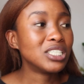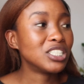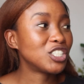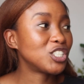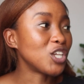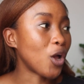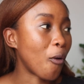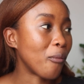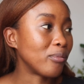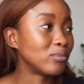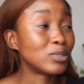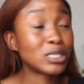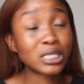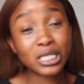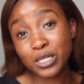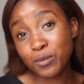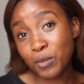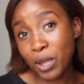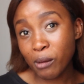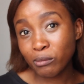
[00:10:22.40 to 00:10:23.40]
So this
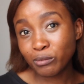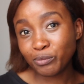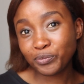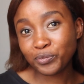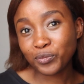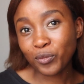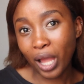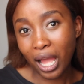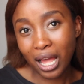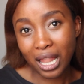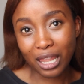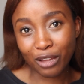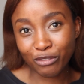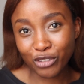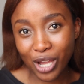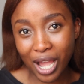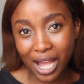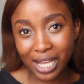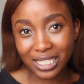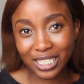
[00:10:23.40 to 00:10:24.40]
is me. Love
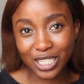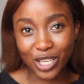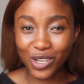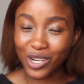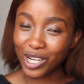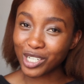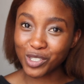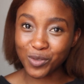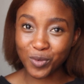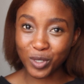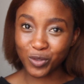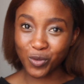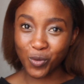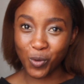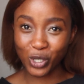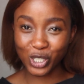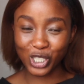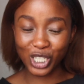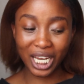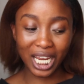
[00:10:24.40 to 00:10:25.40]
you guys. Thank you guys so much for
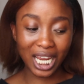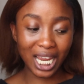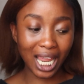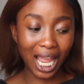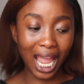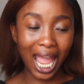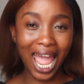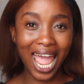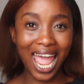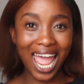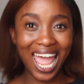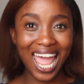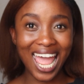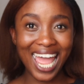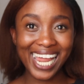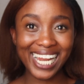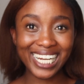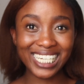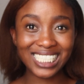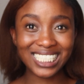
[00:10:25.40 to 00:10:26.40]
watching,
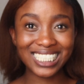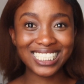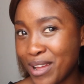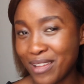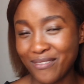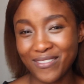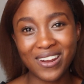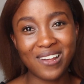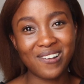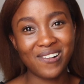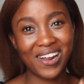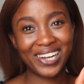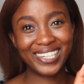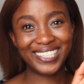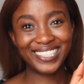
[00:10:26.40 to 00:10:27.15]
and bye for now.